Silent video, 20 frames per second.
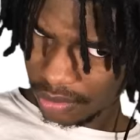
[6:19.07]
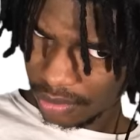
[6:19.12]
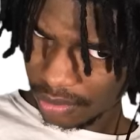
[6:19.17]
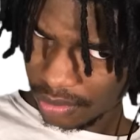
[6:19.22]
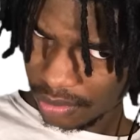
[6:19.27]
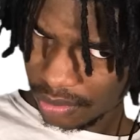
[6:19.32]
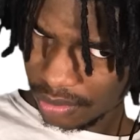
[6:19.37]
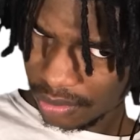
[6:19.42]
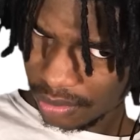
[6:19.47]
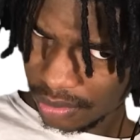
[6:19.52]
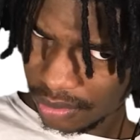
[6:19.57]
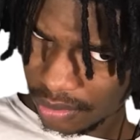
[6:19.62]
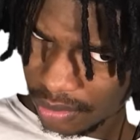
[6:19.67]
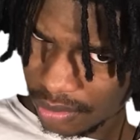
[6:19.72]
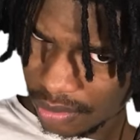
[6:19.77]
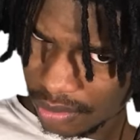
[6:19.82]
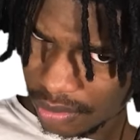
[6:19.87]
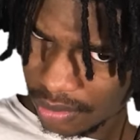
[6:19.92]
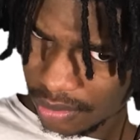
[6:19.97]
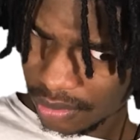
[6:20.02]

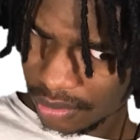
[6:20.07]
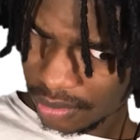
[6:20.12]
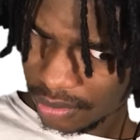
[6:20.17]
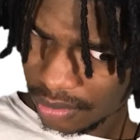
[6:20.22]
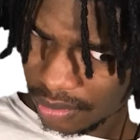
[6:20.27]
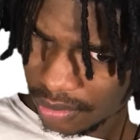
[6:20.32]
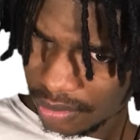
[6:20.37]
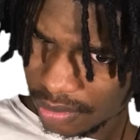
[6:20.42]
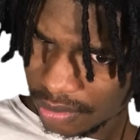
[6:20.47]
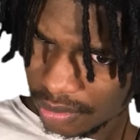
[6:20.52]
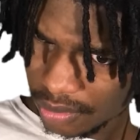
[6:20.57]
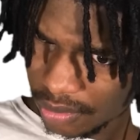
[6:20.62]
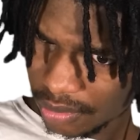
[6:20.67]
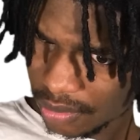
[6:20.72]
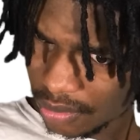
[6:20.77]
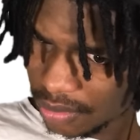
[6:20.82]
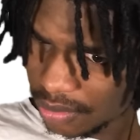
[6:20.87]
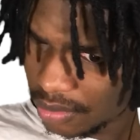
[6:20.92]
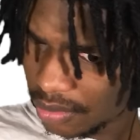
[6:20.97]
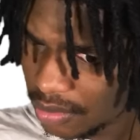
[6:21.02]

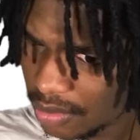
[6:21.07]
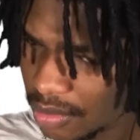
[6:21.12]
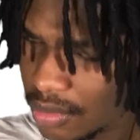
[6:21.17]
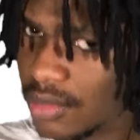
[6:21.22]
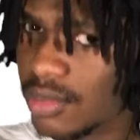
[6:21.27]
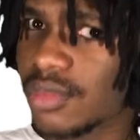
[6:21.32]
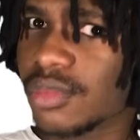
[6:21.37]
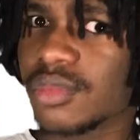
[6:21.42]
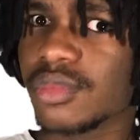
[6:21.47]
Nobody speaks.